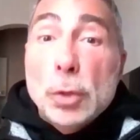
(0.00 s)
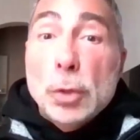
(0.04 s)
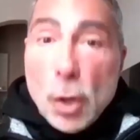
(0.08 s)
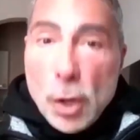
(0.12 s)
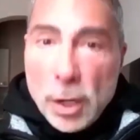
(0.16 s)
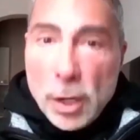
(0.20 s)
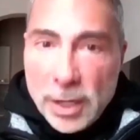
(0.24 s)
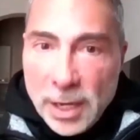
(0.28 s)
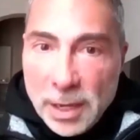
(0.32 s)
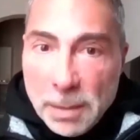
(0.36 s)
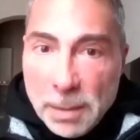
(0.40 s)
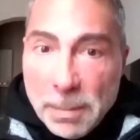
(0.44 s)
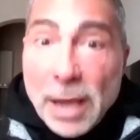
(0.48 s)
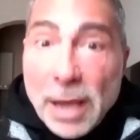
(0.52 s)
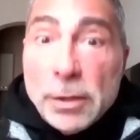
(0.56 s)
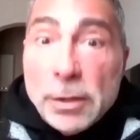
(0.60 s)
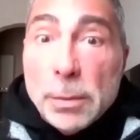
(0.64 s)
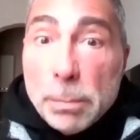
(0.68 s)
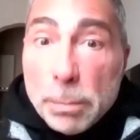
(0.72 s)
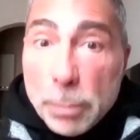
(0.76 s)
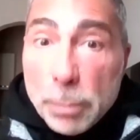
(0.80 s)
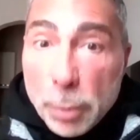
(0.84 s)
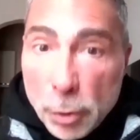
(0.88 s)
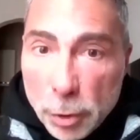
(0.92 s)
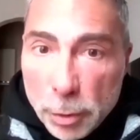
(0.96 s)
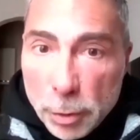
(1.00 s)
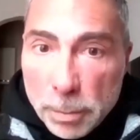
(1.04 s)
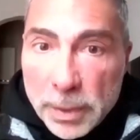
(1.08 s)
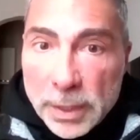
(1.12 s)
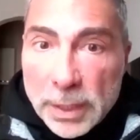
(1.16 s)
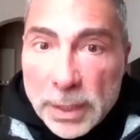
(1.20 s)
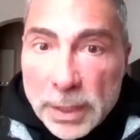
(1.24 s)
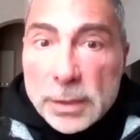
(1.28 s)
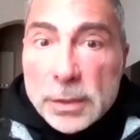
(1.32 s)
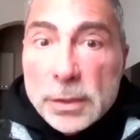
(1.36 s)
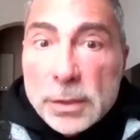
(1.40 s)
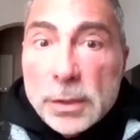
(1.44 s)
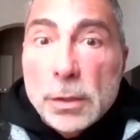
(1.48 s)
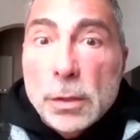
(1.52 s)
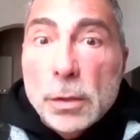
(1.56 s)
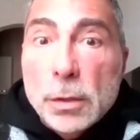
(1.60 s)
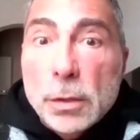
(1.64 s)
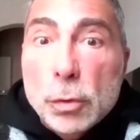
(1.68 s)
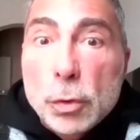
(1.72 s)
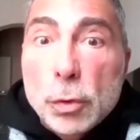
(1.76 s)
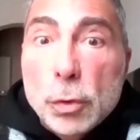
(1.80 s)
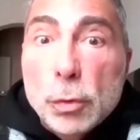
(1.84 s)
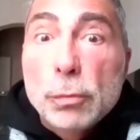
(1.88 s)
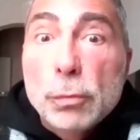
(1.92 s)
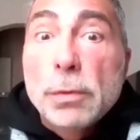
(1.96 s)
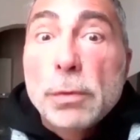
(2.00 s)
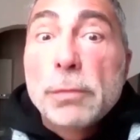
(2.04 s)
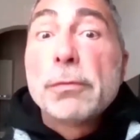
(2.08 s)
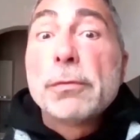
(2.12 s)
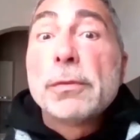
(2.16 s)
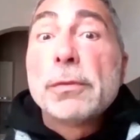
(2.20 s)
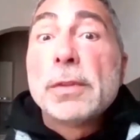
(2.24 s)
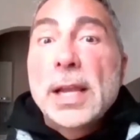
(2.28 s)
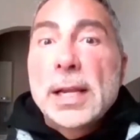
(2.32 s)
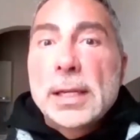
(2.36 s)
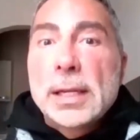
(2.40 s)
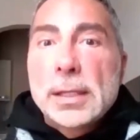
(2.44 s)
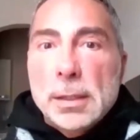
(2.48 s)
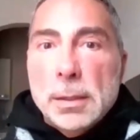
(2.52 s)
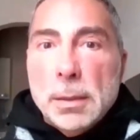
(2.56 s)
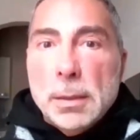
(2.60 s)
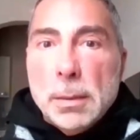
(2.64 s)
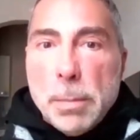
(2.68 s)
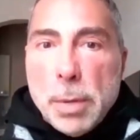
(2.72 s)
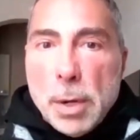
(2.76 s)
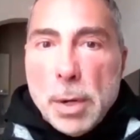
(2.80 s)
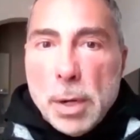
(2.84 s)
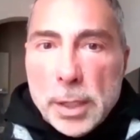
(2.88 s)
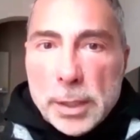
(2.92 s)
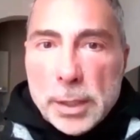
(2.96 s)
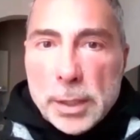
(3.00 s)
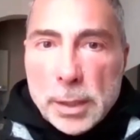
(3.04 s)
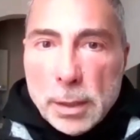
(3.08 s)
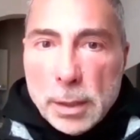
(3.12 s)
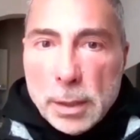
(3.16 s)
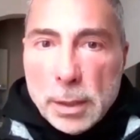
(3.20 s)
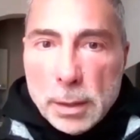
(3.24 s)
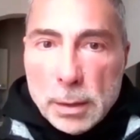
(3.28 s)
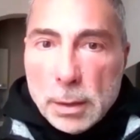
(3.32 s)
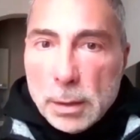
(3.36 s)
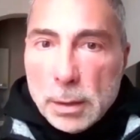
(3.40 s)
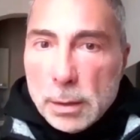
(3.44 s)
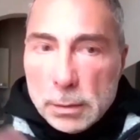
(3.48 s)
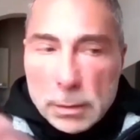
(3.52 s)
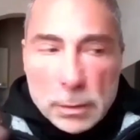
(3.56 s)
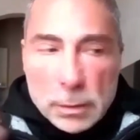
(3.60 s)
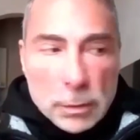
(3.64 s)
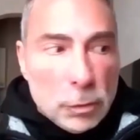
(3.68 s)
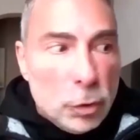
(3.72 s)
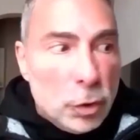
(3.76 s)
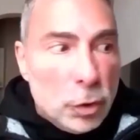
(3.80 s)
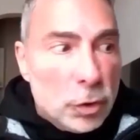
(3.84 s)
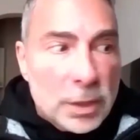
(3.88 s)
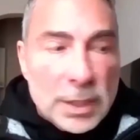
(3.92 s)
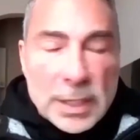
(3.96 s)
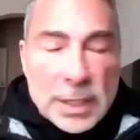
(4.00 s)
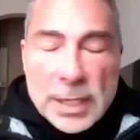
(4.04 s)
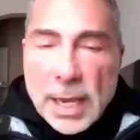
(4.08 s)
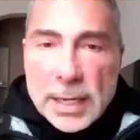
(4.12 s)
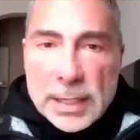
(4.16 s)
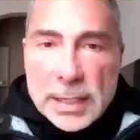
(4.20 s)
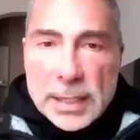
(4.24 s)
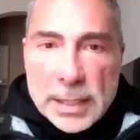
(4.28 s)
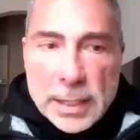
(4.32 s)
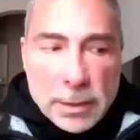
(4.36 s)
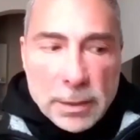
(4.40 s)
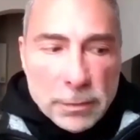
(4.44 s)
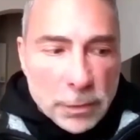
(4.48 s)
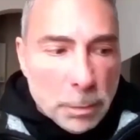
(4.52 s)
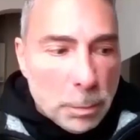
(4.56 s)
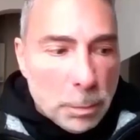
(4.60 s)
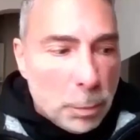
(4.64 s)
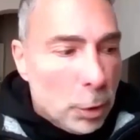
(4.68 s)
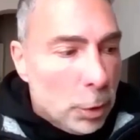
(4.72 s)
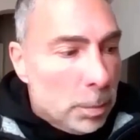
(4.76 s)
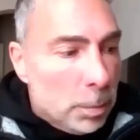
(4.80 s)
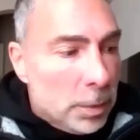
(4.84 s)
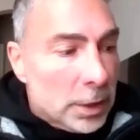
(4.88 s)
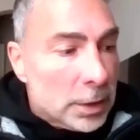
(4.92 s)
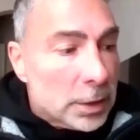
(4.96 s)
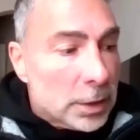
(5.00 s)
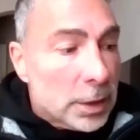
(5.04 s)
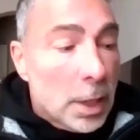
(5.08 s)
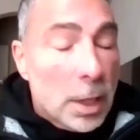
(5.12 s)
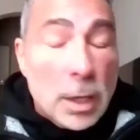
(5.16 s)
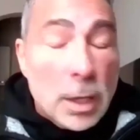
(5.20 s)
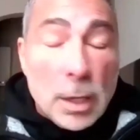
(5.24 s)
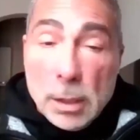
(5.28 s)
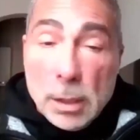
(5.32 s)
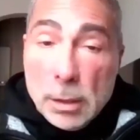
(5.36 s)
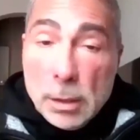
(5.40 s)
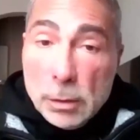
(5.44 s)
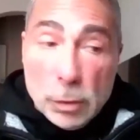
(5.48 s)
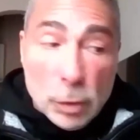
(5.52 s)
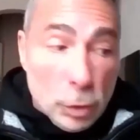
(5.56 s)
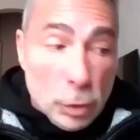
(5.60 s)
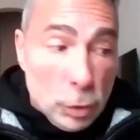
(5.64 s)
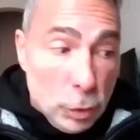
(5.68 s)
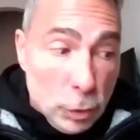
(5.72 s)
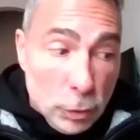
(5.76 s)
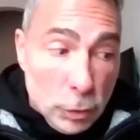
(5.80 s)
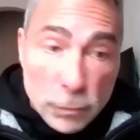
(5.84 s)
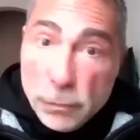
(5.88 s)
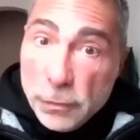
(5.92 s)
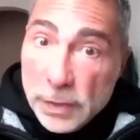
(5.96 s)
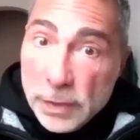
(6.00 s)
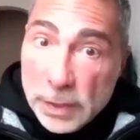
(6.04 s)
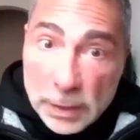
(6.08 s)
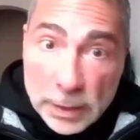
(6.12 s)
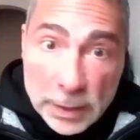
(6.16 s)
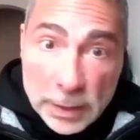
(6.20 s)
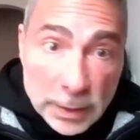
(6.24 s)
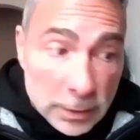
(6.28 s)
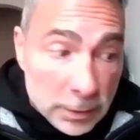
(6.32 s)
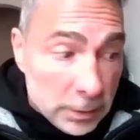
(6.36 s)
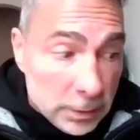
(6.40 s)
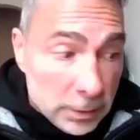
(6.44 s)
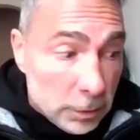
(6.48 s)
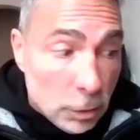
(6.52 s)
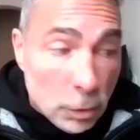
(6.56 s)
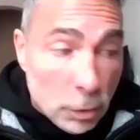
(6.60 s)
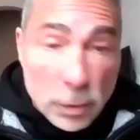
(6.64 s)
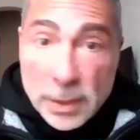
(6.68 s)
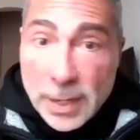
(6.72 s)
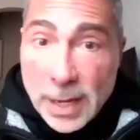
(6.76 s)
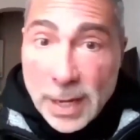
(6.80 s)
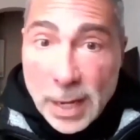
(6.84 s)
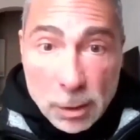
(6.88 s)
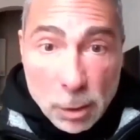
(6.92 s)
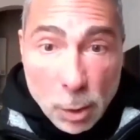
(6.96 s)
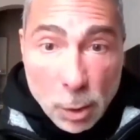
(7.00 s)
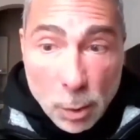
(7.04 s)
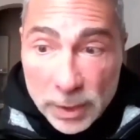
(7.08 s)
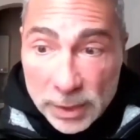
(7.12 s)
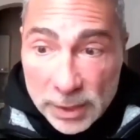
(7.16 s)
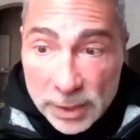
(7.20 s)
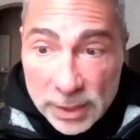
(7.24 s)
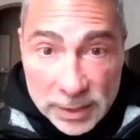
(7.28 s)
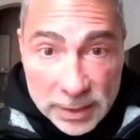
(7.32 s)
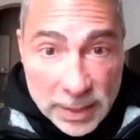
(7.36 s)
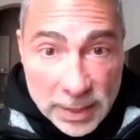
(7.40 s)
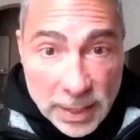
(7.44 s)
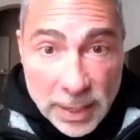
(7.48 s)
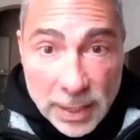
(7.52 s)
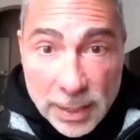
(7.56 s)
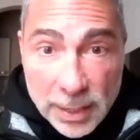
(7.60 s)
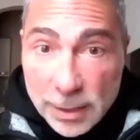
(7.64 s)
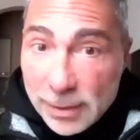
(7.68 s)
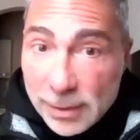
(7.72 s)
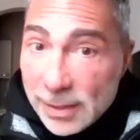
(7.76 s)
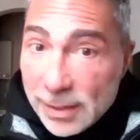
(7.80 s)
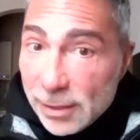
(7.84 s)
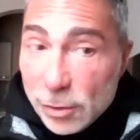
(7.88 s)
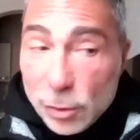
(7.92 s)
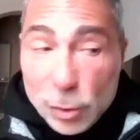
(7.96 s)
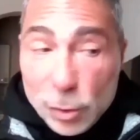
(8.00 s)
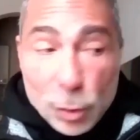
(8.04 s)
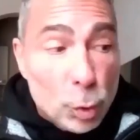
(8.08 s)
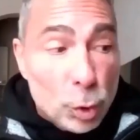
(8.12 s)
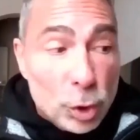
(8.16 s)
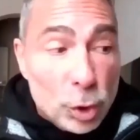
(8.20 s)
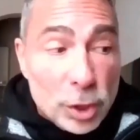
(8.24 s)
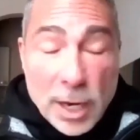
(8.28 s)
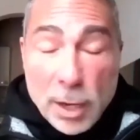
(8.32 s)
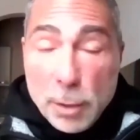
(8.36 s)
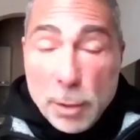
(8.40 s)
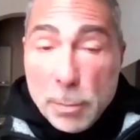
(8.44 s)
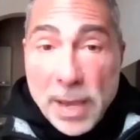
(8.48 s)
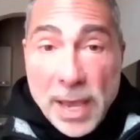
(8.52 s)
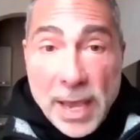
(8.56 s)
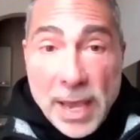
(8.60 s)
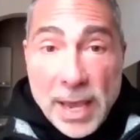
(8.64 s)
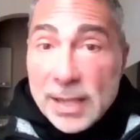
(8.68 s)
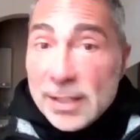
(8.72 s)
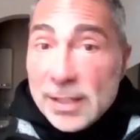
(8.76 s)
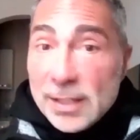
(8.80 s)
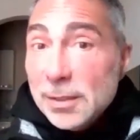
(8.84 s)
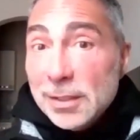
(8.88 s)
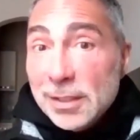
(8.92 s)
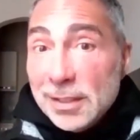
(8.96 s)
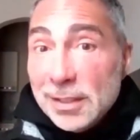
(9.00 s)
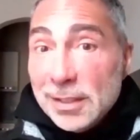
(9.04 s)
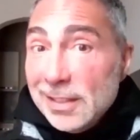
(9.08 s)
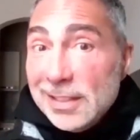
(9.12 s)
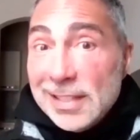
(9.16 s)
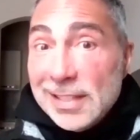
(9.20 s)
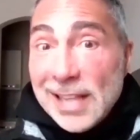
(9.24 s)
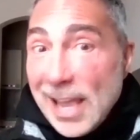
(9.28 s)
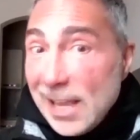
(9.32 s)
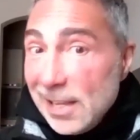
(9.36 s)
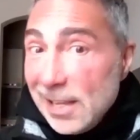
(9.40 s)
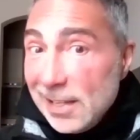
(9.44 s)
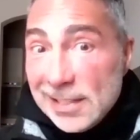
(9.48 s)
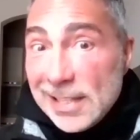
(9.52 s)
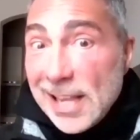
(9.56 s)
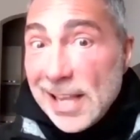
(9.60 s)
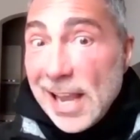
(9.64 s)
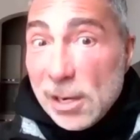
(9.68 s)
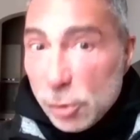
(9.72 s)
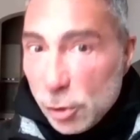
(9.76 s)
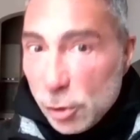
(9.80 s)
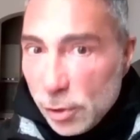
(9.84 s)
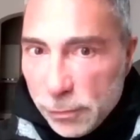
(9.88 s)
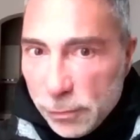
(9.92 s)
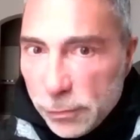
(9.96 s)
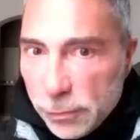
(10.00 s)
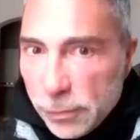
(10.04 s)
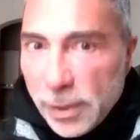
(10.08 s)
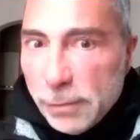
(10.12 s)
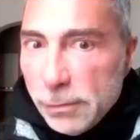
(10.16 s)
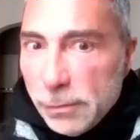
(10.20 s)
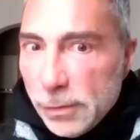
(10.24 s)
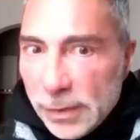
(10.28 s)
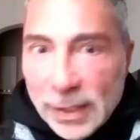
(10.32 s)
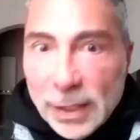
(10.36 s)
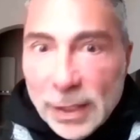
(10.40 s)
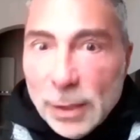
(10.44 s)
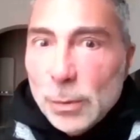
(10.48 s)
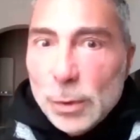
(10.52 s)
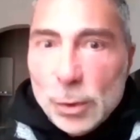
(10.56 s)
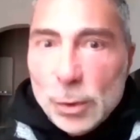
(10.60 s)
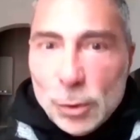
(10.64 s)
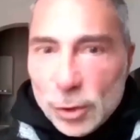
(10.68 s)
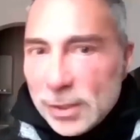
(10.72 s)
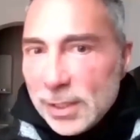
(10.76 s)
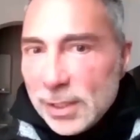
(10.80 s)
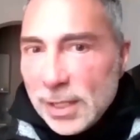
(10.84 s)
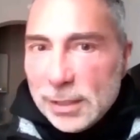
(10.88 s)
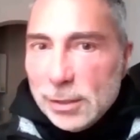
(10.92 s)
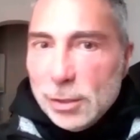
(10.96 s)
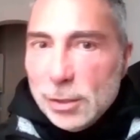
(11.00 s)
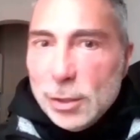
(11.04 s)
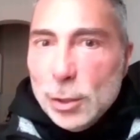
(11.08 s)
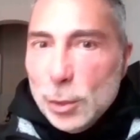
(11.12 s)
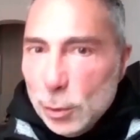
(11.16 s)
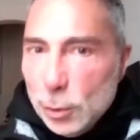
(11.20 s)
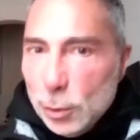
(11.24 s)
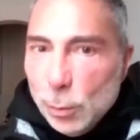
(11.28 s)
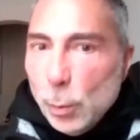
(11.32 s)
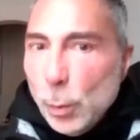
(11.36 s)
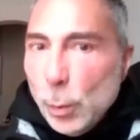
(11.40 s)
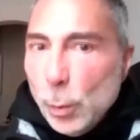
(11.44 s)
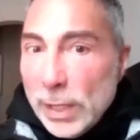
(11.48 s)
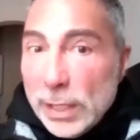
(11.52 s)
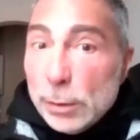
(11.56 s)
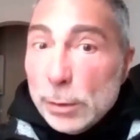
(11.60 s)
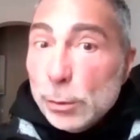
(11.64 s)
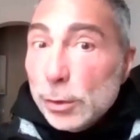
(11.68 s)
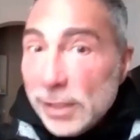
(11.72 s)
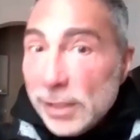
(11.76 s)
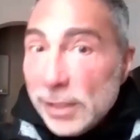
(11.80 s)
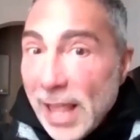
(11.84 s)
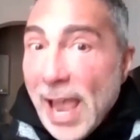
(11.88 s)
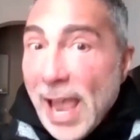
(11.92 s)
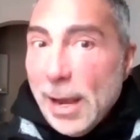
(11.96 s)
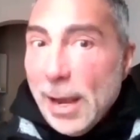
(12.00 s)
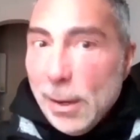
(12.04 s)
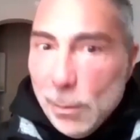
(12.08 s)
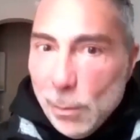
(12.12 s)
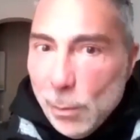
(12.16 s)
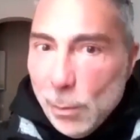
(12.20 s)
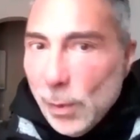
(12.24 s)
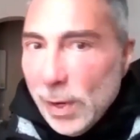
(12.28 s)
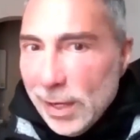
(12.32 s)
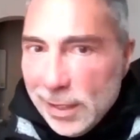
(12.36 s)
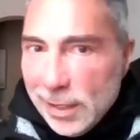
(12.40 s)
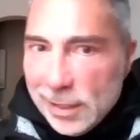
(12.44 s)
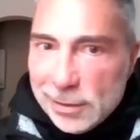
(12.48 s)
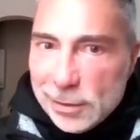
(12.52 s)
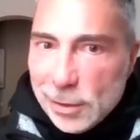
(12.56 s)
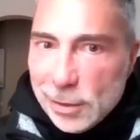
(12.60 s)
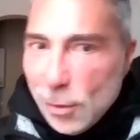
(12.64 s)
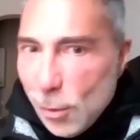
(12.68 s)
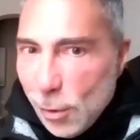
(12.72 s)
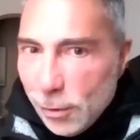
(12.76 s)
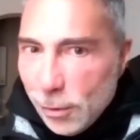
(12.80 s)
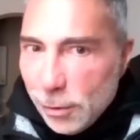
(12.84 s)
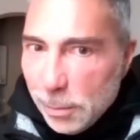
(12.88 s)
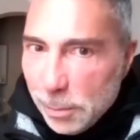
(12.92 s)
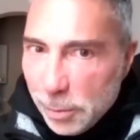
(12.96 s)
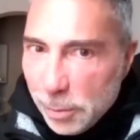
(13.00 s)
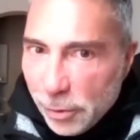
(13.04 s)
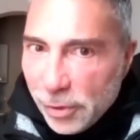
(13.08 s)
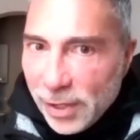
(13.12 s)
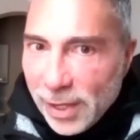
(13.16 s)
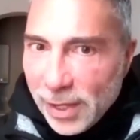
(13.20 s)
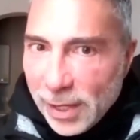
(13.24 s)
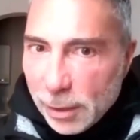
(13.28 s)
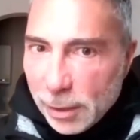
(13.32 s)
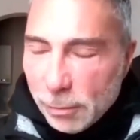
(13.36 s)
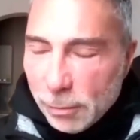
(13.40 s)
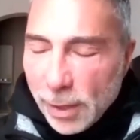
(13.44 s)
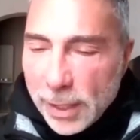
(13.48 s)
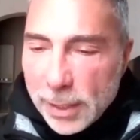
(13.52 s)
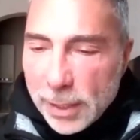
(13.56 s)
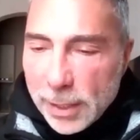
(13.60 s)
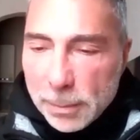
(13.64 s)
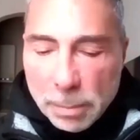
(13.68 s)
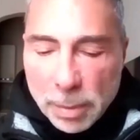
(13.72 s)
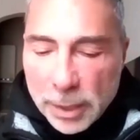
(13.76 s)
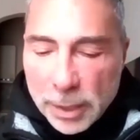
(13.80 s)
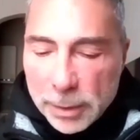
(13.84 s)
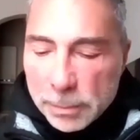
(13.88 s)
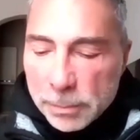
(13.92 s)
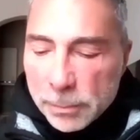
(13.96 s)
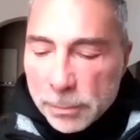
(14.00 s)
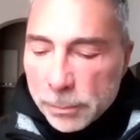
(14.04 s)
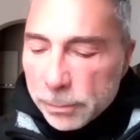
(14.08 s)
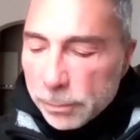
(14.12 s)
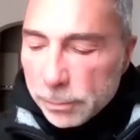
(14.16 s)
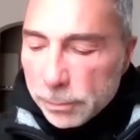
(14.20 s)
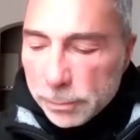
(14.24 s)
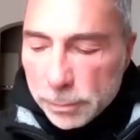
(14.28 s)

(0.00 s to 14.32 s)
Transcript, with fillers: talking about impermanence to reflect upon just the idea of impermanence. The good feelings are not going to stay. This too shall pass is, is actually for everything. We just like to wield that when it's a horrible thing, right? But